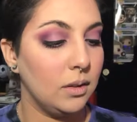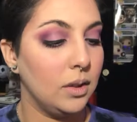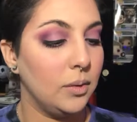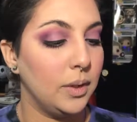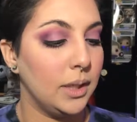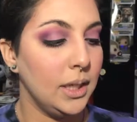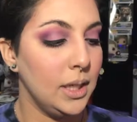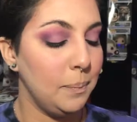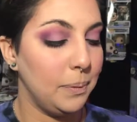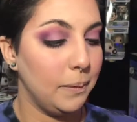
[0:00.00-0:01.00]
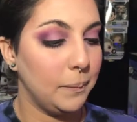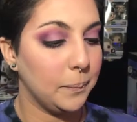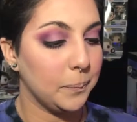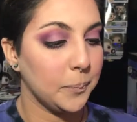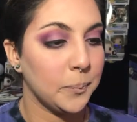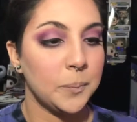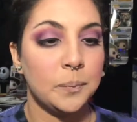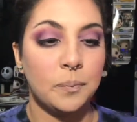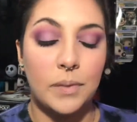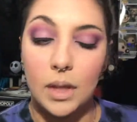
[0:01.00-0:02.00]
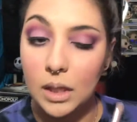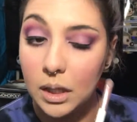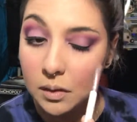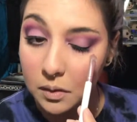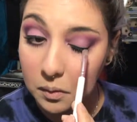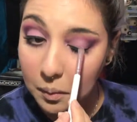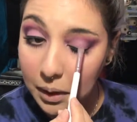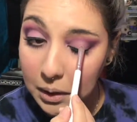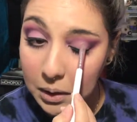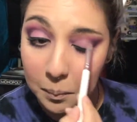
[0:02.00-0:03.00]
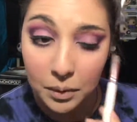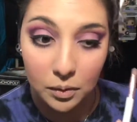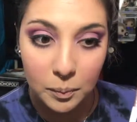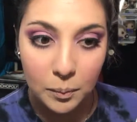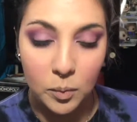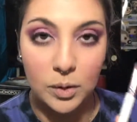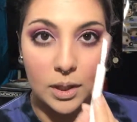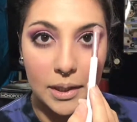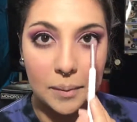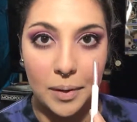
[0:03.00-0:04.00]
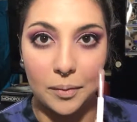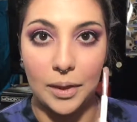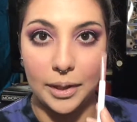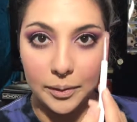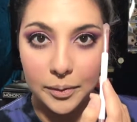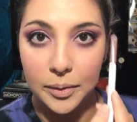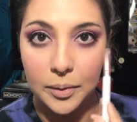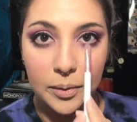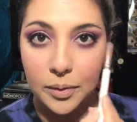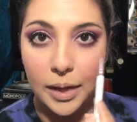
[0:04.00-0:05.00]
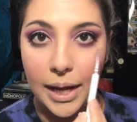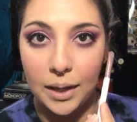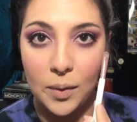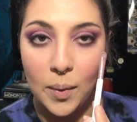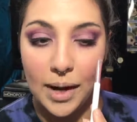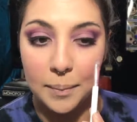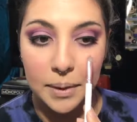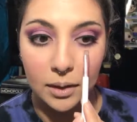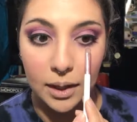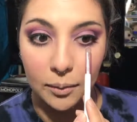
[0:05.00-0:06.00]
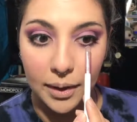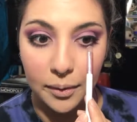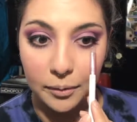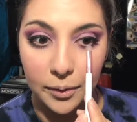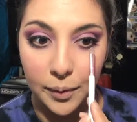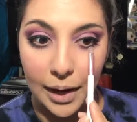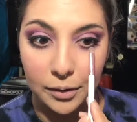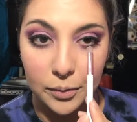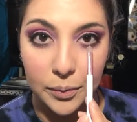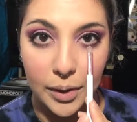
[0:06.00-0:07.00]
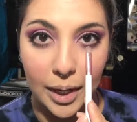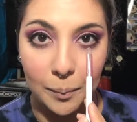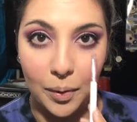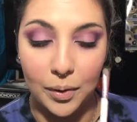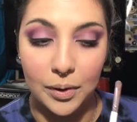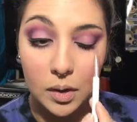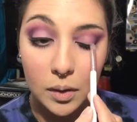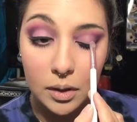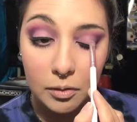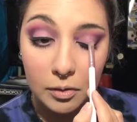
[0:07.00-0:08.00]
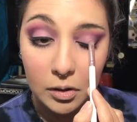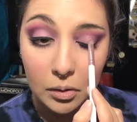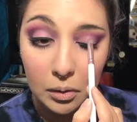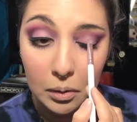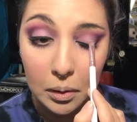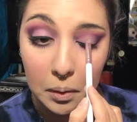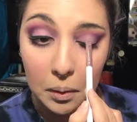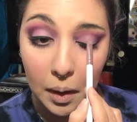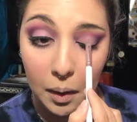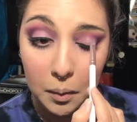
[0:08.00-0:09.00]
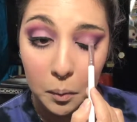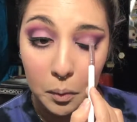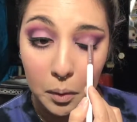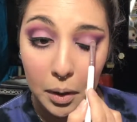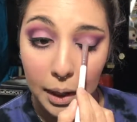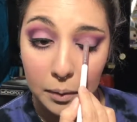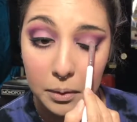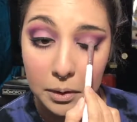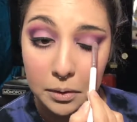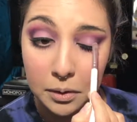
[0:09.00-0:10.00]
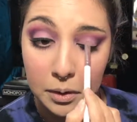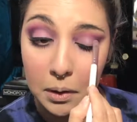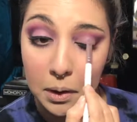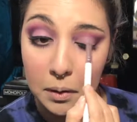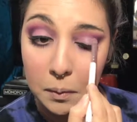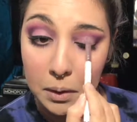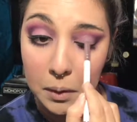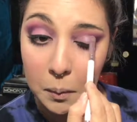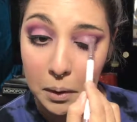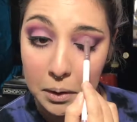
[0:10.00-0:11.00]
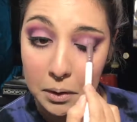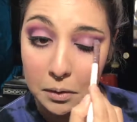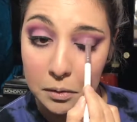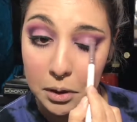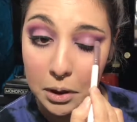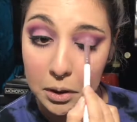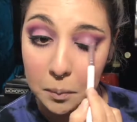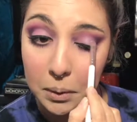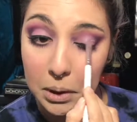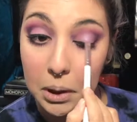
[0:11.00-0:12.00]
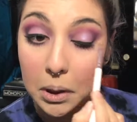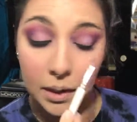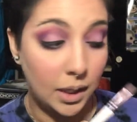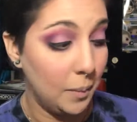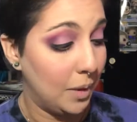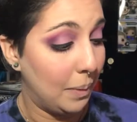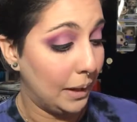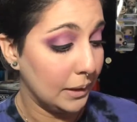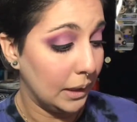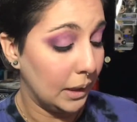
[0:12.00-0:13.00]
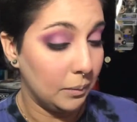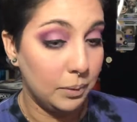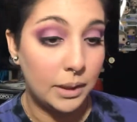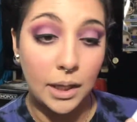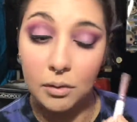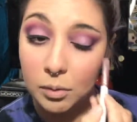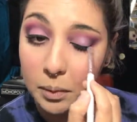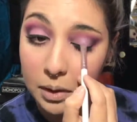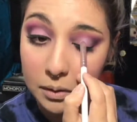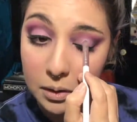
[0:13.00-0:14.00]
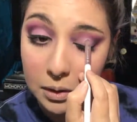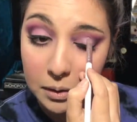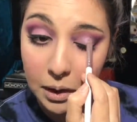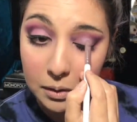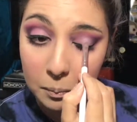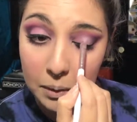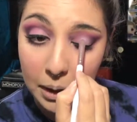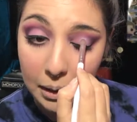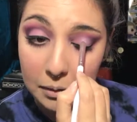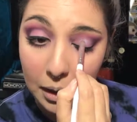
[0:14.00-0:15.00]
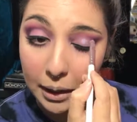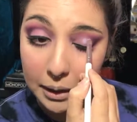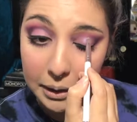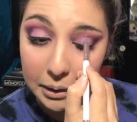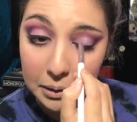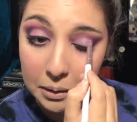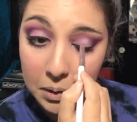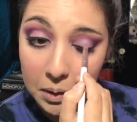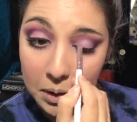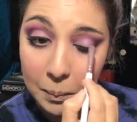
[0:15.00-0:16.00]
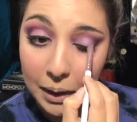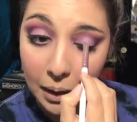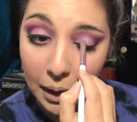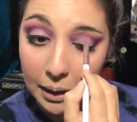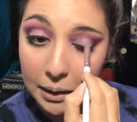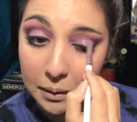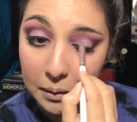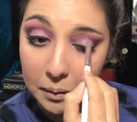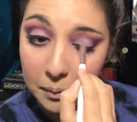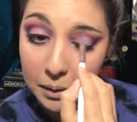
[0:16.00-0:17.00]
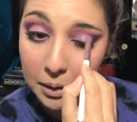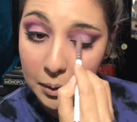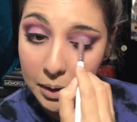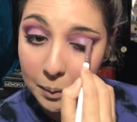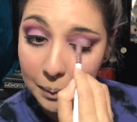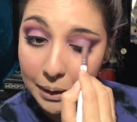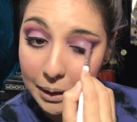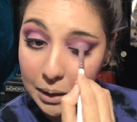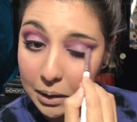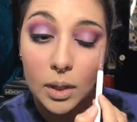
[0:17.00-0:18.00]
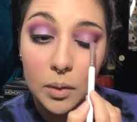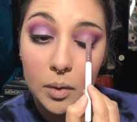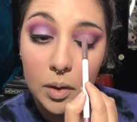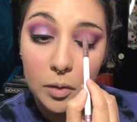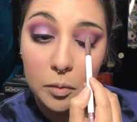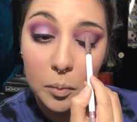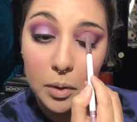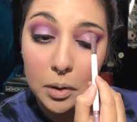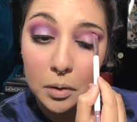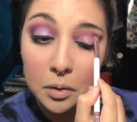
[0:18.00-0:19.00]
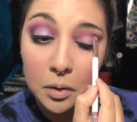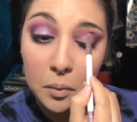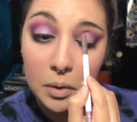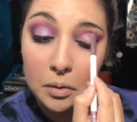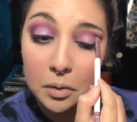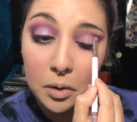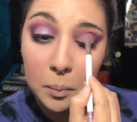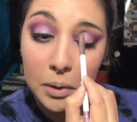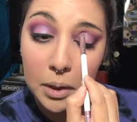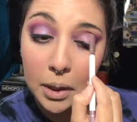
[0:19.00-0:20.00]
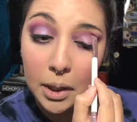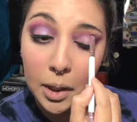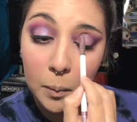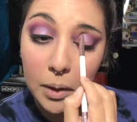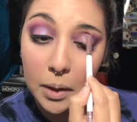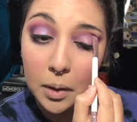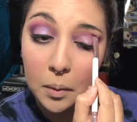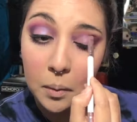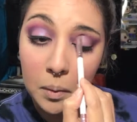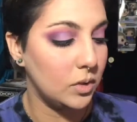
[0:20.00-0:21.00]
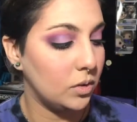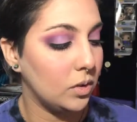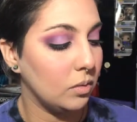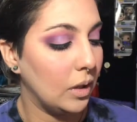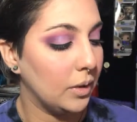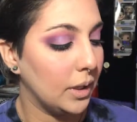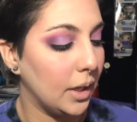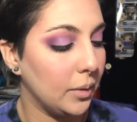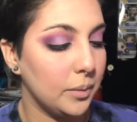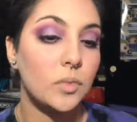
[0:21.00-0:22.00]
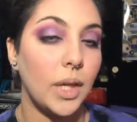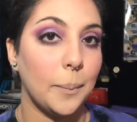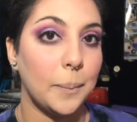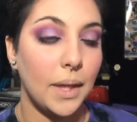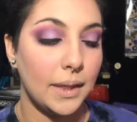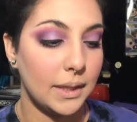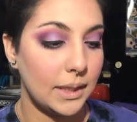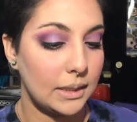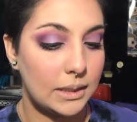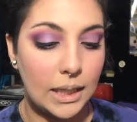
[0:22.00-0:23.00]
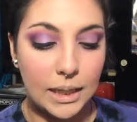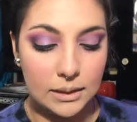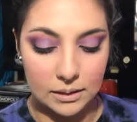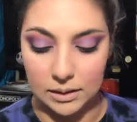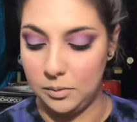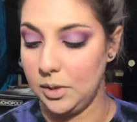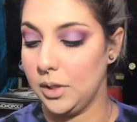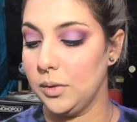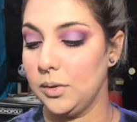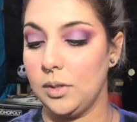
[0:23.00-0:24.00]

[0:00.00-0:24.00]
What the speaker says: and loaded up, and then just right in the middle. Remember, we're talking about like the halo eye being like right over your actual eyeball. You can feel your actual iris, and that's where you want this shade to be. And I'm gonna pack that on pretty heavy because he's got some big ass eyelids. So let's make our eyelids look really, really big. And you could even bring it into the crease a little bit like I am right now, just to round it out. Okay, I think that's nice. And then we're gonna use